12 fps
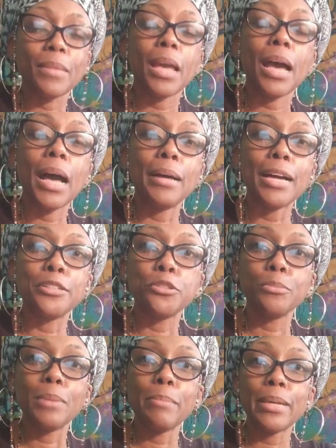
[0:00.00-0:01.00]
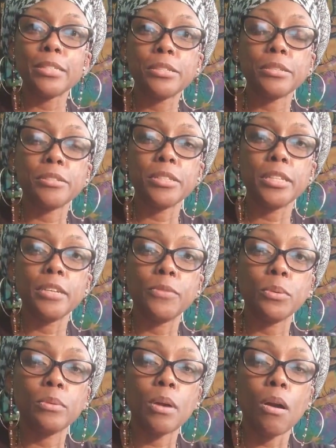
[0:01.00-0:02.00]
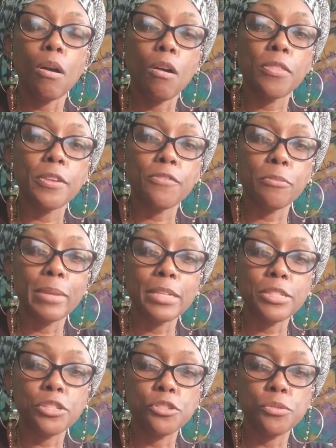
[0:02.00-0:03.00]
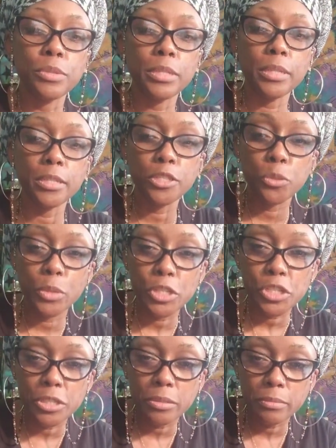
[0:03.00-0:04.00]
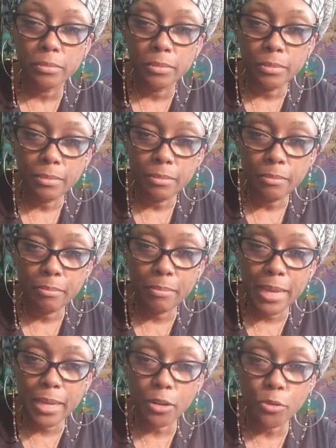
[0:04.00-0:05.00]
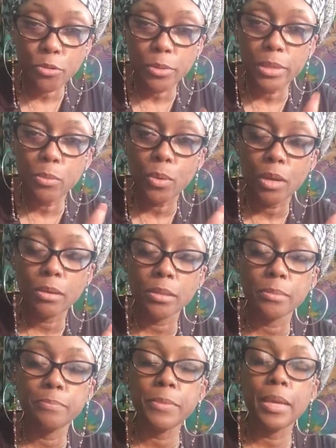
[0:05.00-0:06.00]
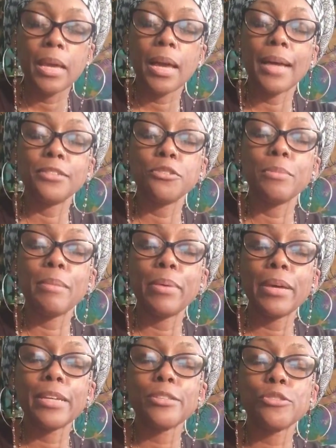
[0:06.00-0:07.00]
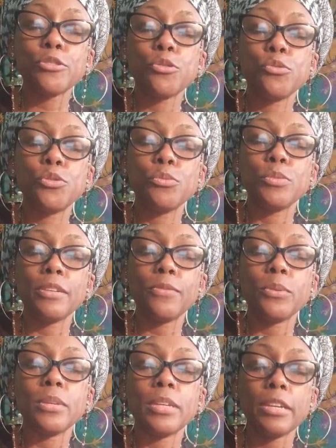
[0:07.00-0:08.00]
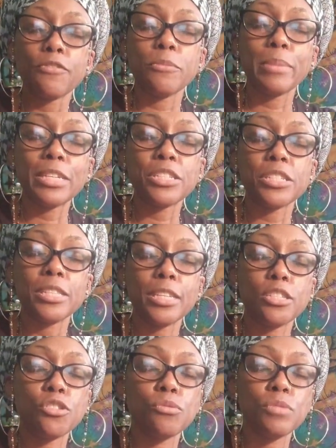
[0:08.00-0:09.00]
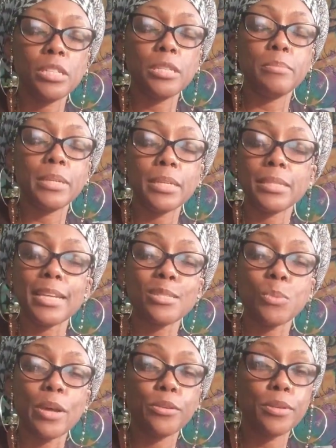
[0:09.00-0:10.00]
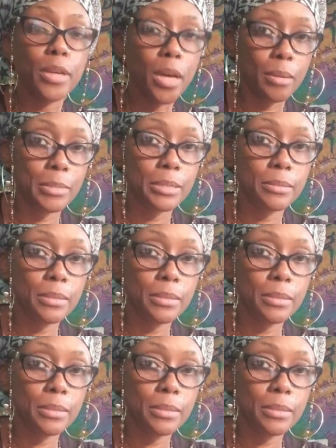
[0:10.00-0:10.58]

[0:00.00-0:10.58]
I do my best to give you all the information you need. Intuition, Man03, welcome. I do my best to give you the information that you need, because that's why you're coming.